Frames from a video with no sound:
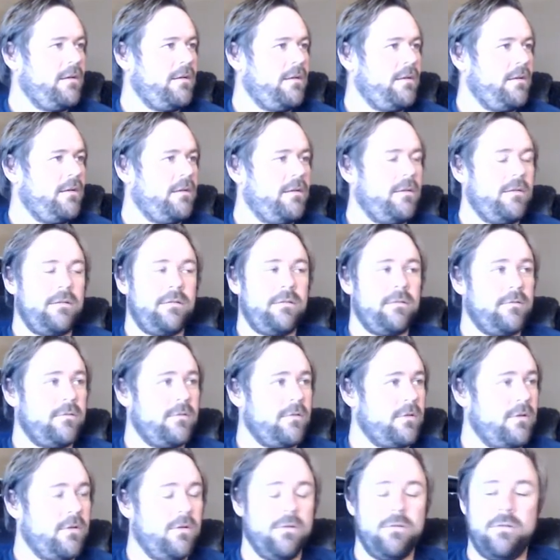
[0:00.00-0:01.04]
Cool.
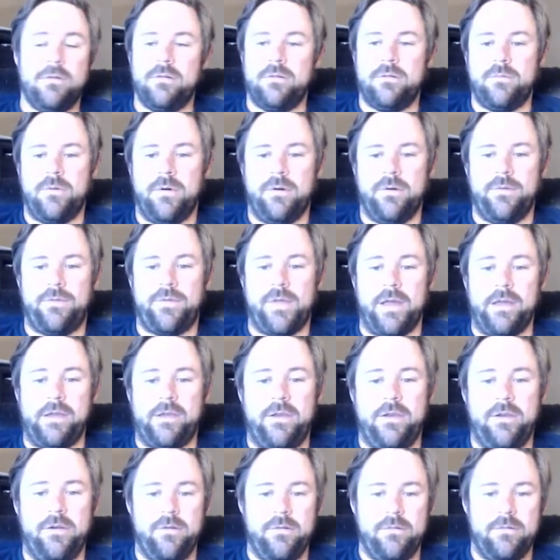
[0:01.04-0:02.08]
Well, thank you
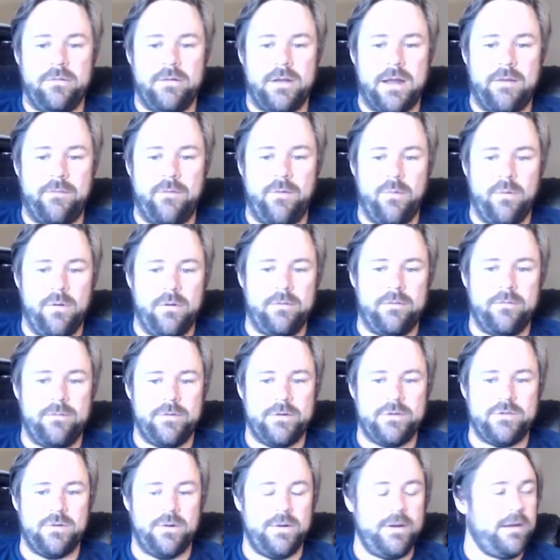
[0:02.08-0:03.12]
everyone for joining us.
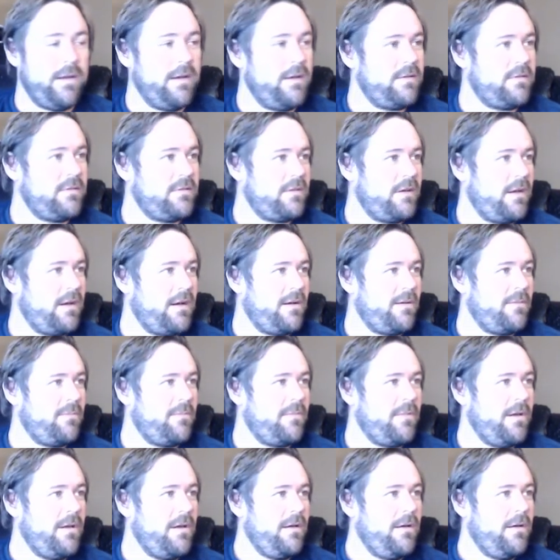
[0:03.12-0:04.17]
Um,
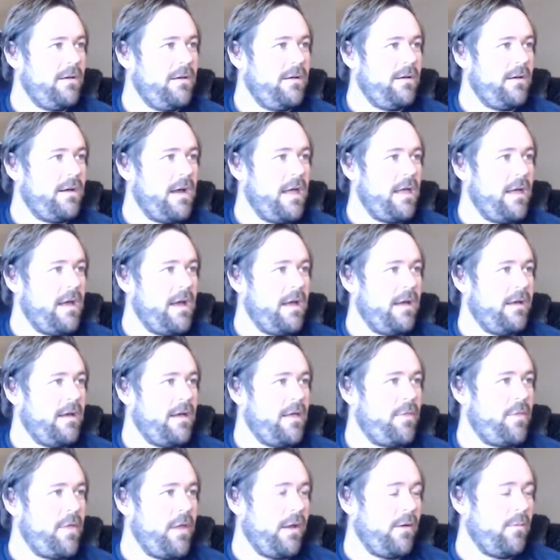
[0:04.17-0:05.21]
I, I think we're
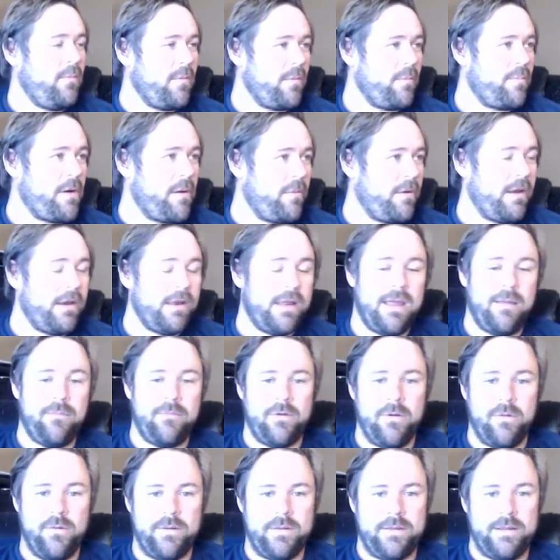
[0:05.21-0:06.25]
probably going to keep doing these as
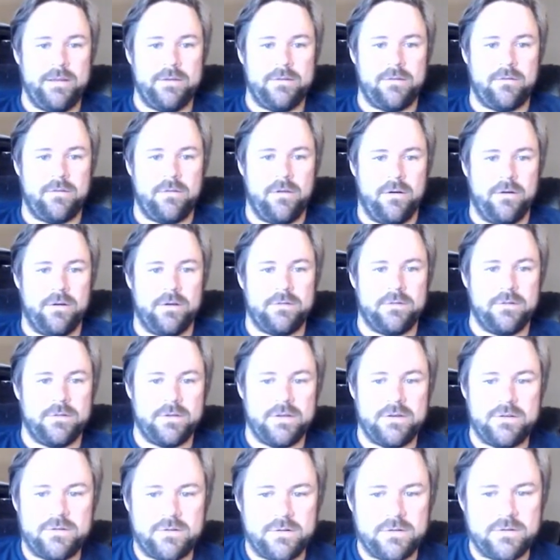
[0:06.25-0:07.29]
long as there's interest. So if
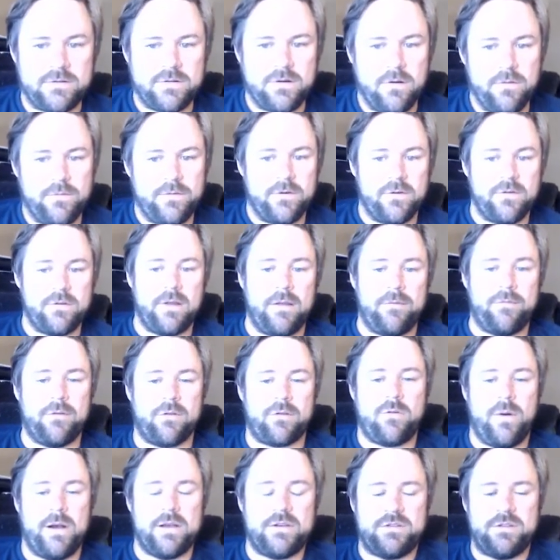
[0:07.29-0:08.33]
there's if there's
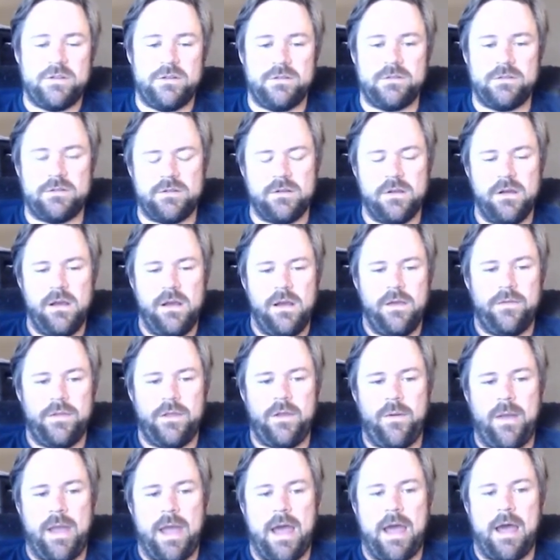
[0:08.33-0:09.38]
questions that you have
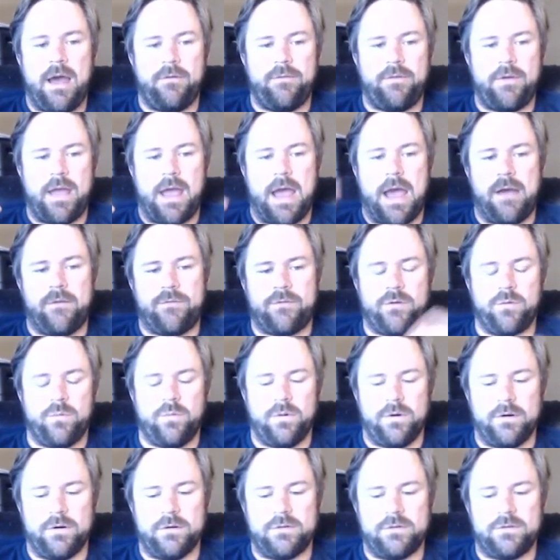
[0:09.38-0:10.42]
afterwards when
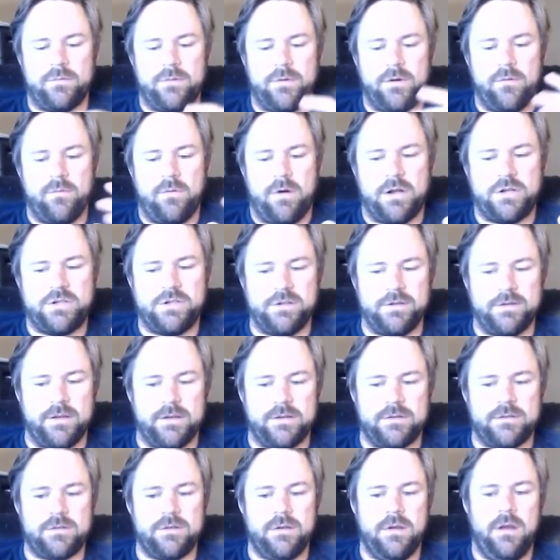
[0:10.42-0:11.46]
you're watching this,
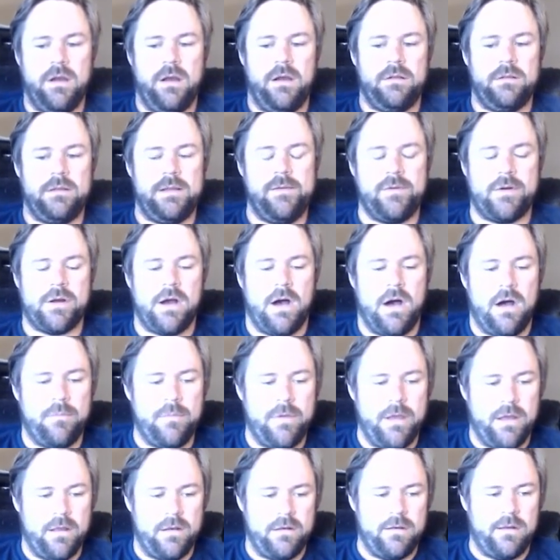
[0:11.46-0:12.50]
leave a comment
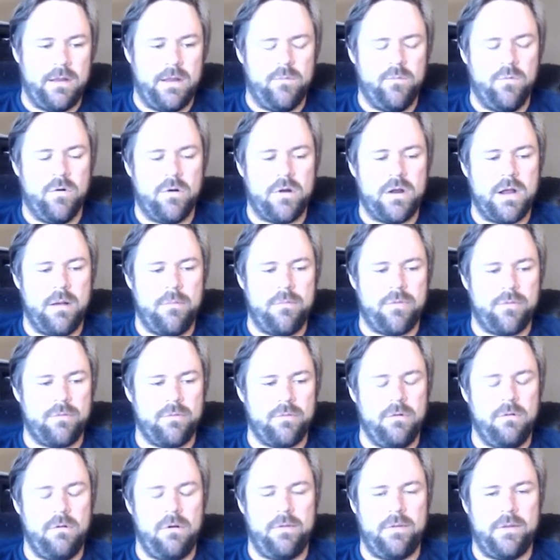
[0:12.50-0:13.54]
and we'll come through on the
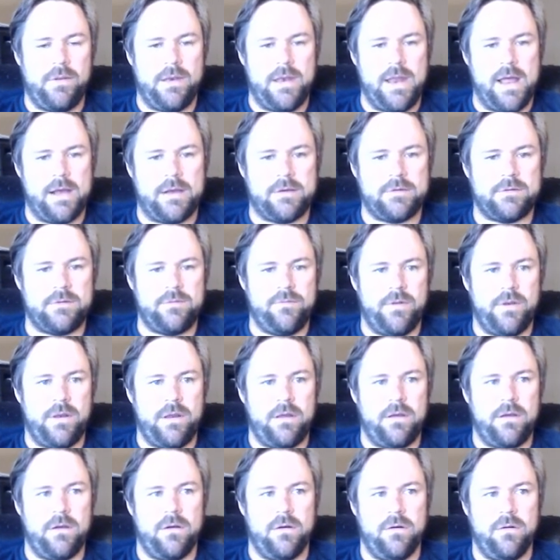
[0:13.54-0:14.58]
next
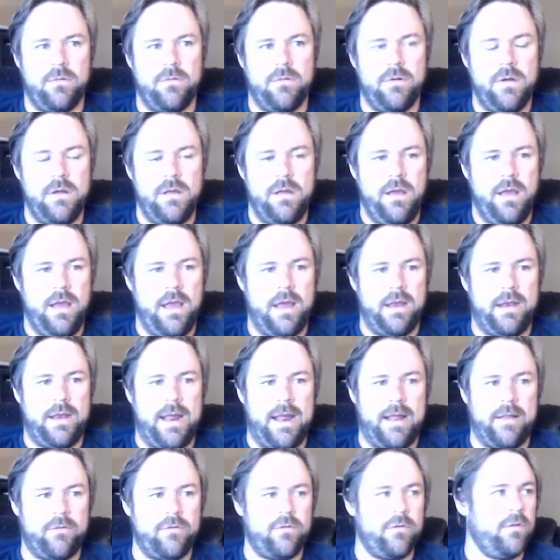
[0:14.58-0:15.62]
video and answer
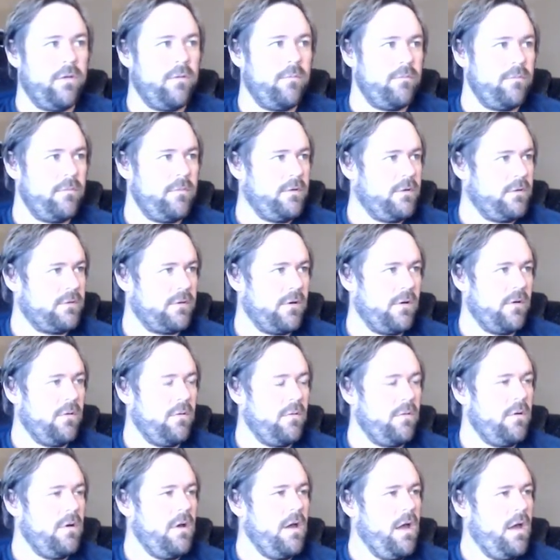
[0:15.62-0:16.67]
them. So
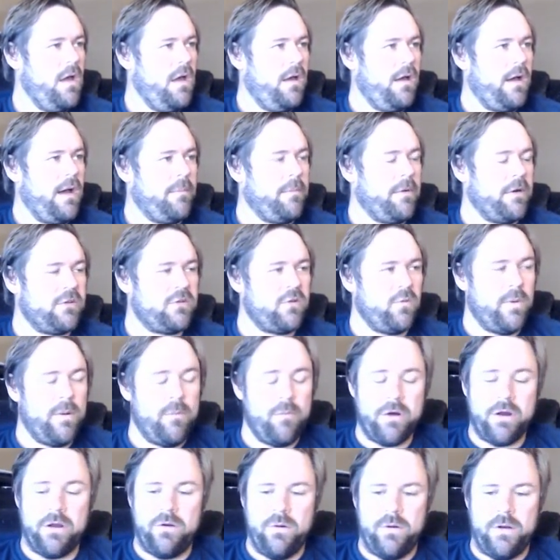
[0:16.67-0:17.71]
I'm not sure when we're going to
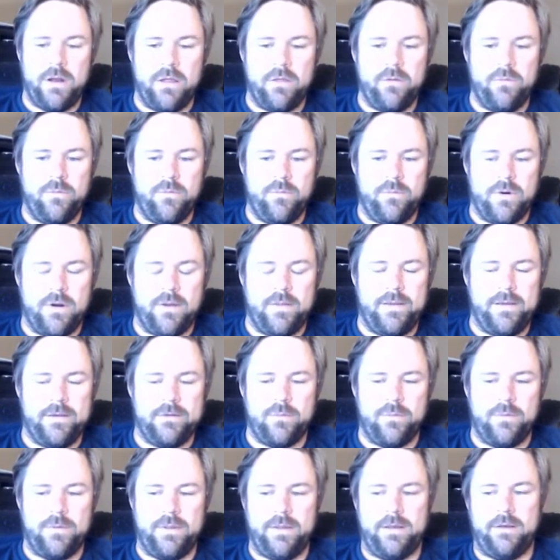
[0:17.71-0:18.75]
do another one of these.
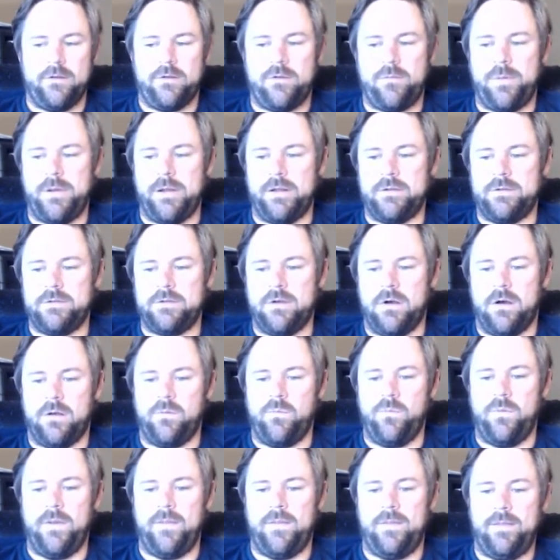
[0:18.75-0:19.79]
Really just depends on
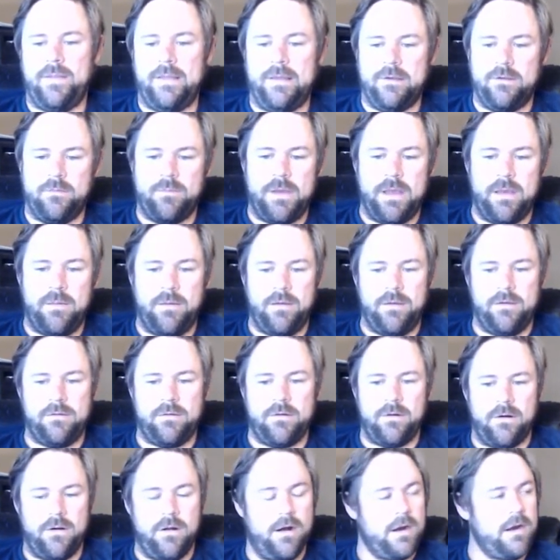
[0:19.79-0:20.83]
when these babies
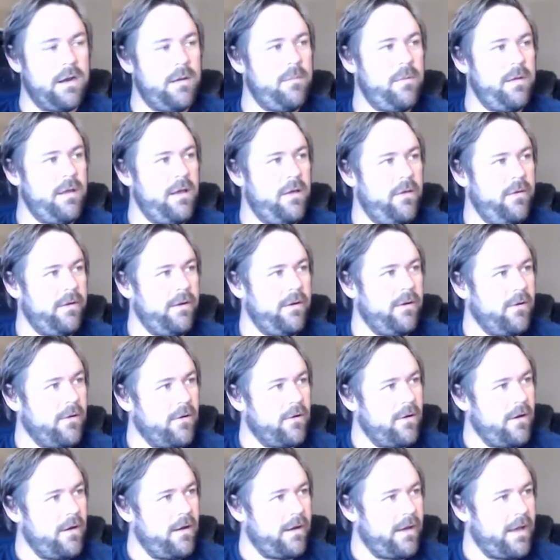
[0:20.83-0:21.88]
are not going to be yelling or
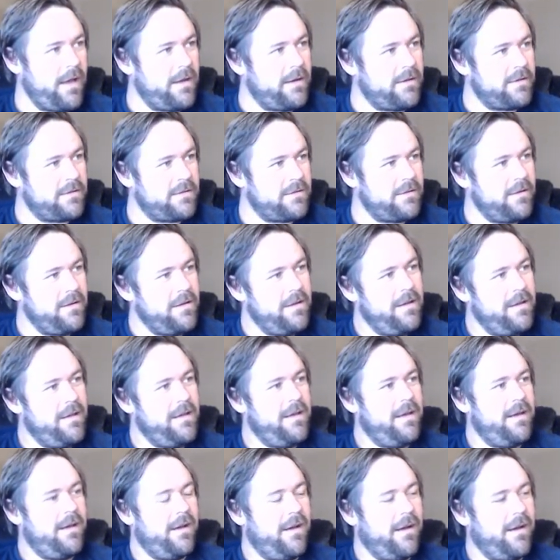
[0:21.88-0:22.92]
crying at us.
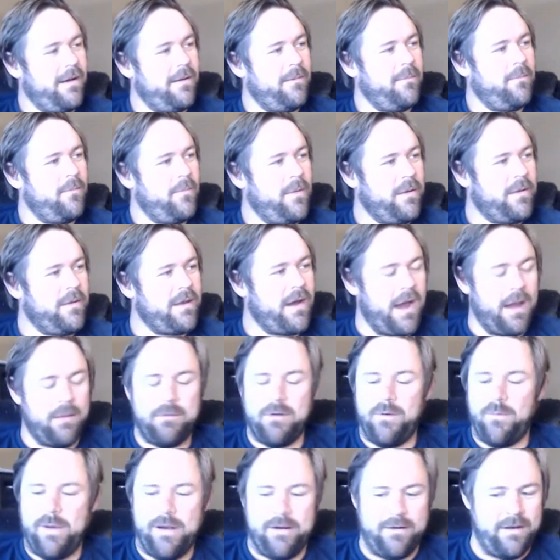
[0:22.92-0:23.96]
Um, we timed it
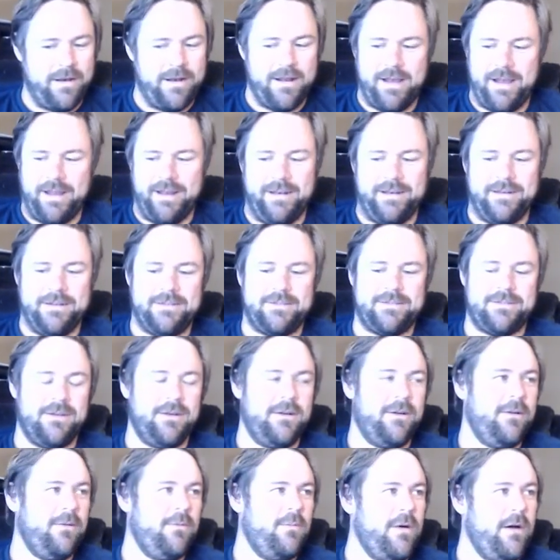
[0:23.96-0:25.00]
well tonight.
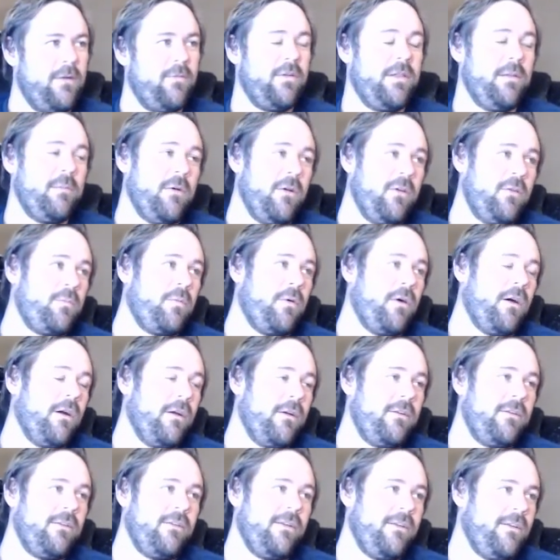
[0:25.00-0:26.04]
So, well, for the most Except part.
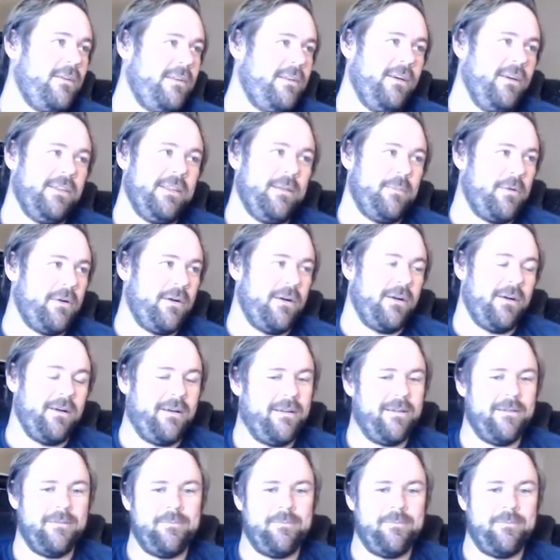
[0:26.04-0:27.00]
the bird. Till the bird.